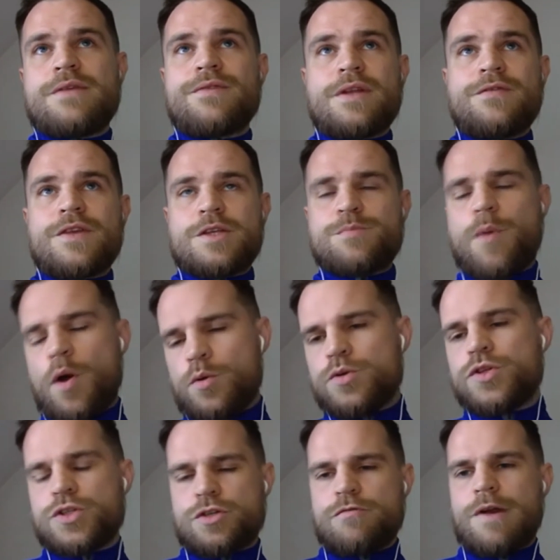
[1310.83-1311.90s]
even if it's
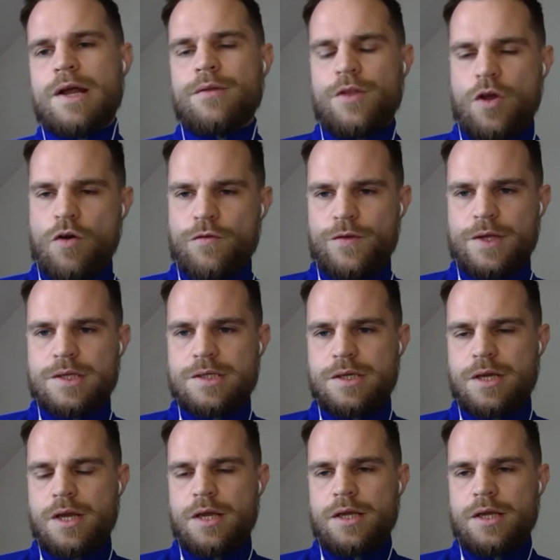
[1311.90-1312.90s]
posters around the office,